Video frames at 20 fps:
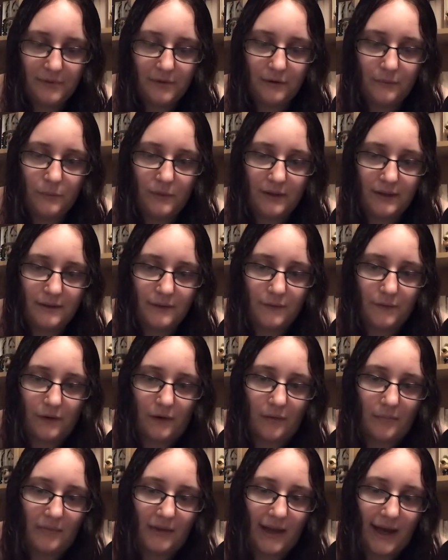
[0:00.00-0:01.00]
This book
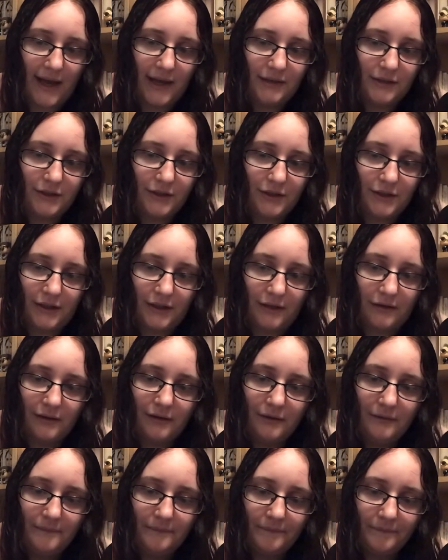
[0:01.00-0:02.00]
was from last
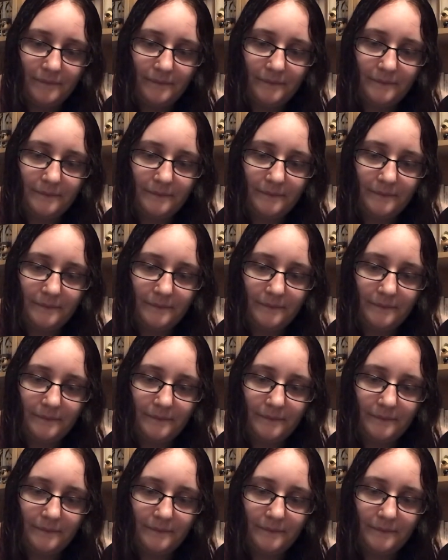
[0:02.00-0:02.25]
year.